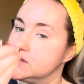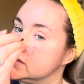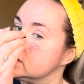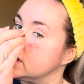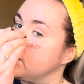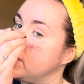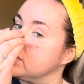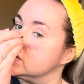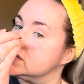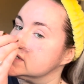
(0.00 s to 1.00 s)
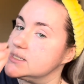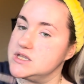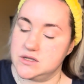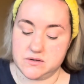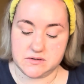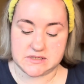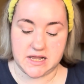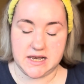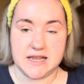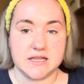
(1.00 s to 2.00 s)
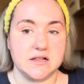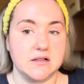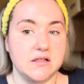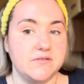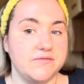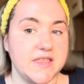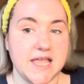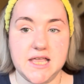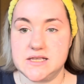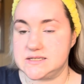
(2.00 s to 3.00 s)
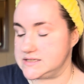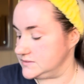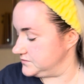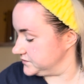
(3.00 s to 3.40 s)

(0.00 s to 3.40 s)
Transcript: So I'm just going to use a little of this